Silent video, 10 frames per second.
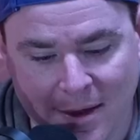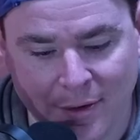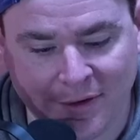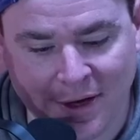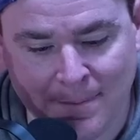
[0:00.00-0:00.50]

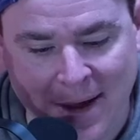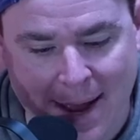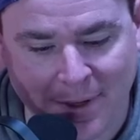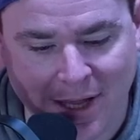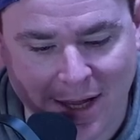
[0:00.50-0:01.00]
was in
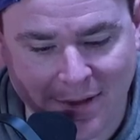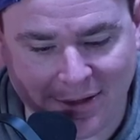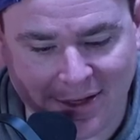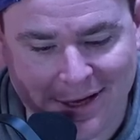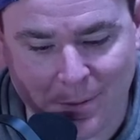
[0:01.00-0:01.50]
Babylon
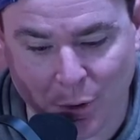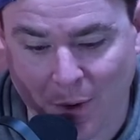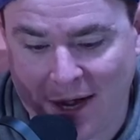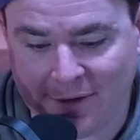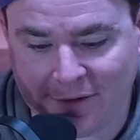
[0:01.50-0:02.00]
that the Hebrew
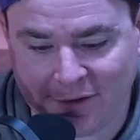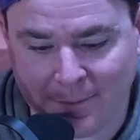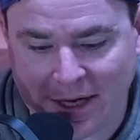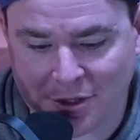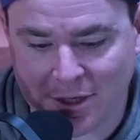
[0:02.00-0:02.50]
writing system
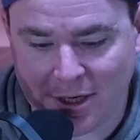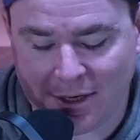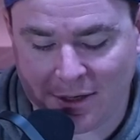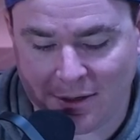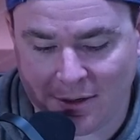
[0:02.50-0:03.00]
actually,
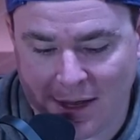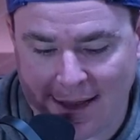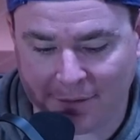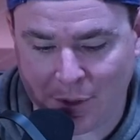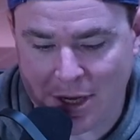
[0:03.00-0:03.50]

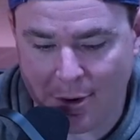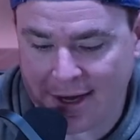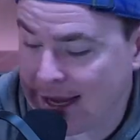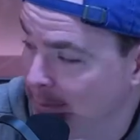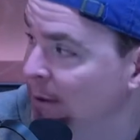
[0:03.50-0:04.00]
as we know it,
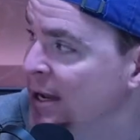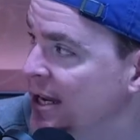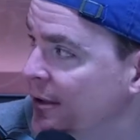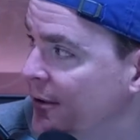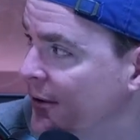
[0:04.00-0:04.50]
came to be.